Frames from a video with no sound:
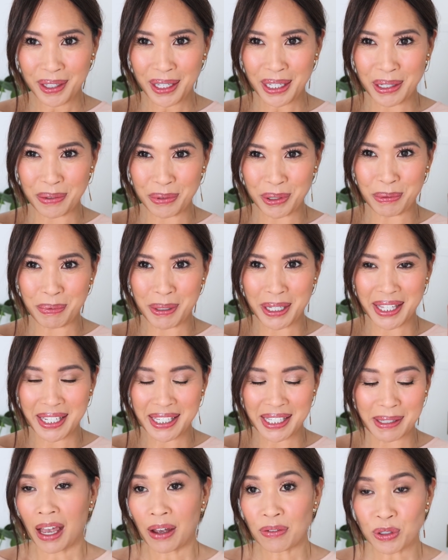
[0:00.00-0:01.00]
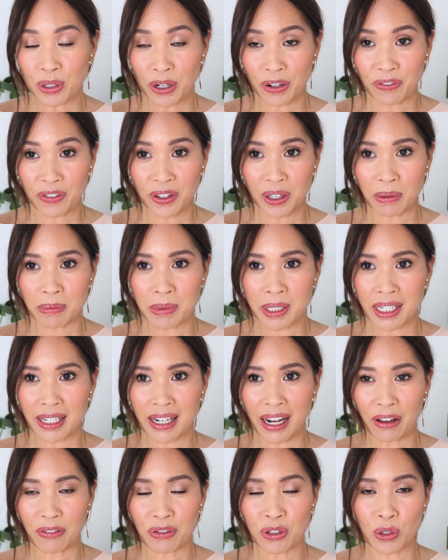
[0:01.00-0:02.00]
it would be this. After I filmed and
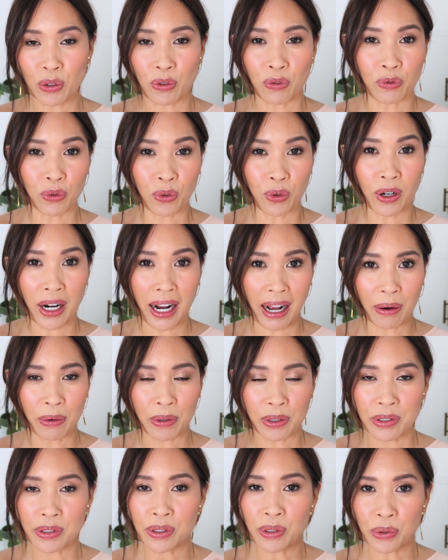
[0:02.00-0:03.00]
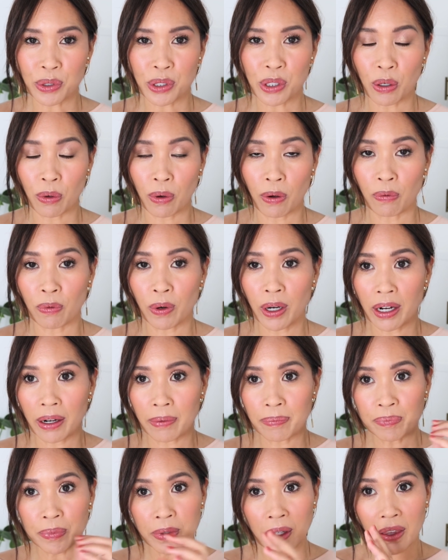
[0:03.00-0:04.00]
after four hours or so of
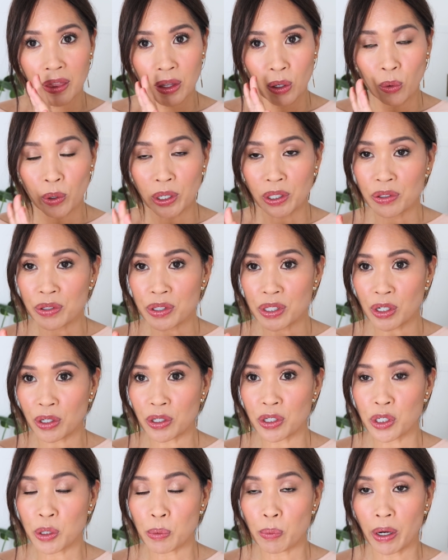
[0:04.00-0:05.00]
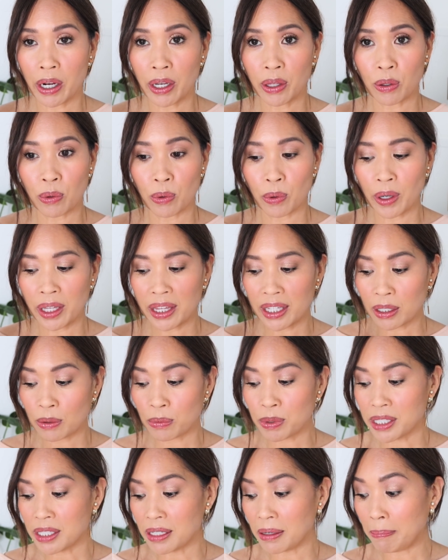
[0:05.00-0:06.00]
wear, the oil started to break through and then it
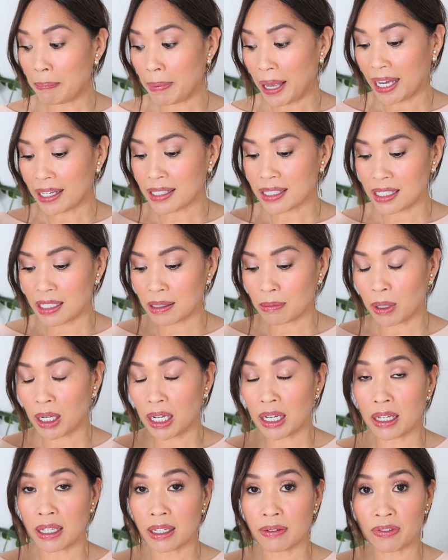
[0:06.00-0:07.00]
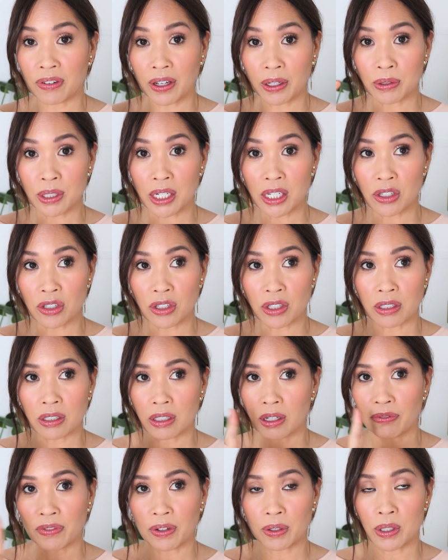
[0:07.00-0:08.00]
was impacting my foundation,
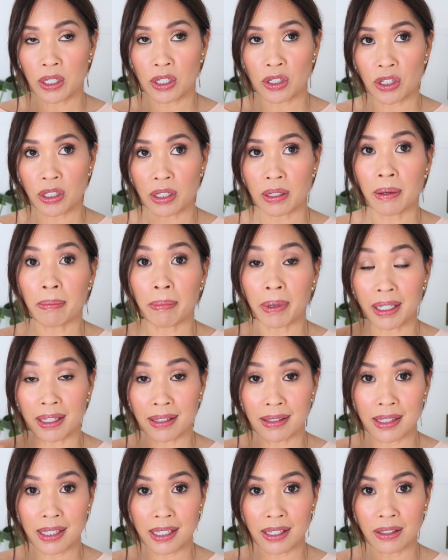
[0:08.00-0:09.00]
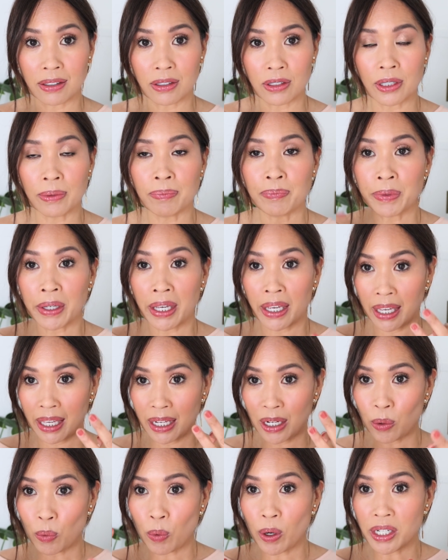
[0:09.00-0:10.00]
not foundation, my concealer,
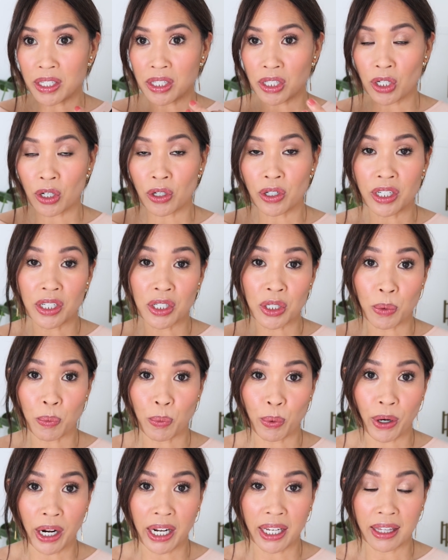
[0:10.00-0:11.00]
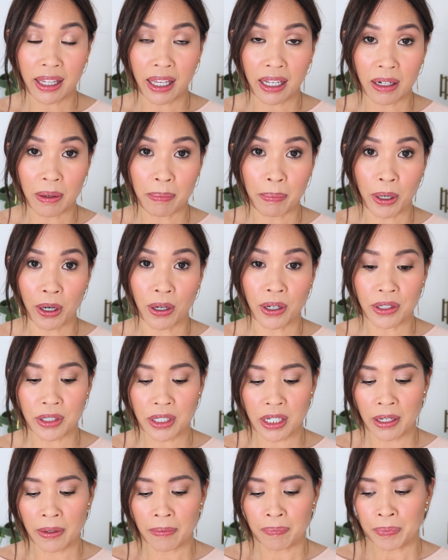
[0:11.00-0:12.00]
and it was starting to break that
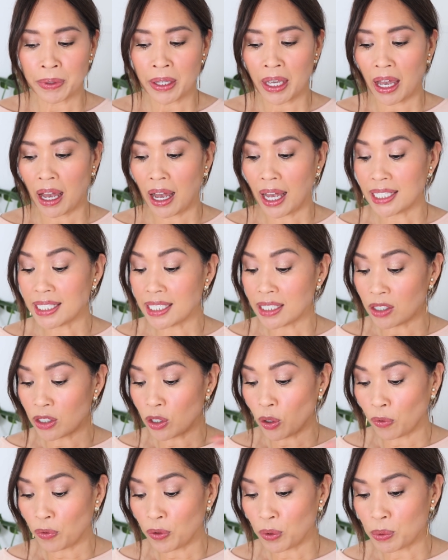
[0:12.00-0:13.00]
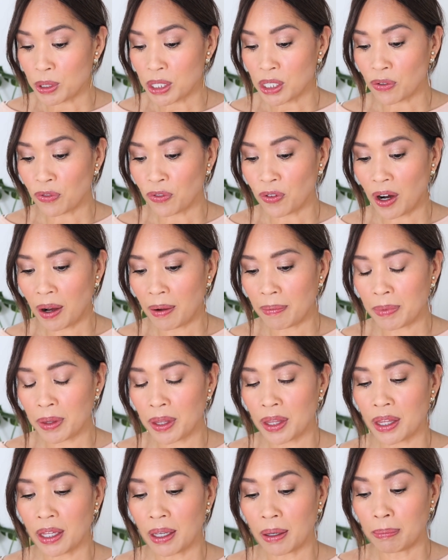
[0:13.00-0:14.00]
apart. I didn't know if it was
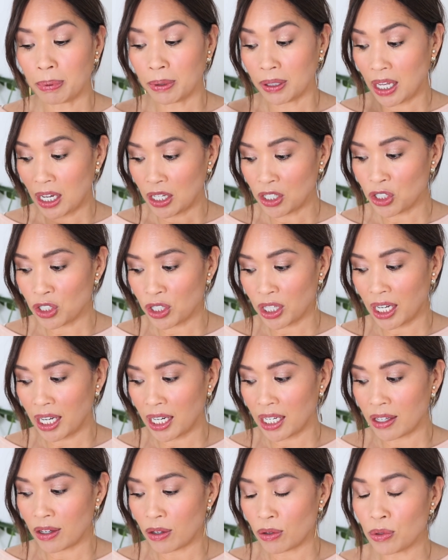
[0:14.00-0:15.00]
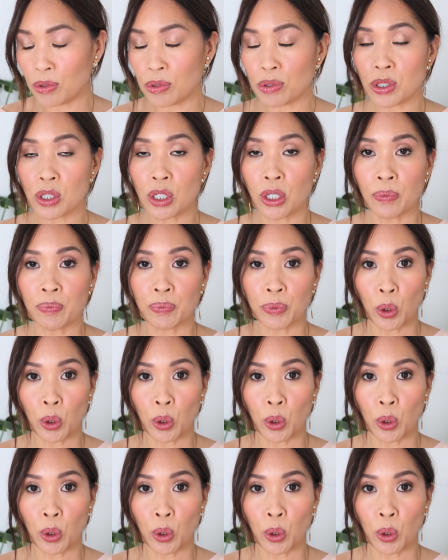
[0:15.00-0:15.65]
from the blush that I used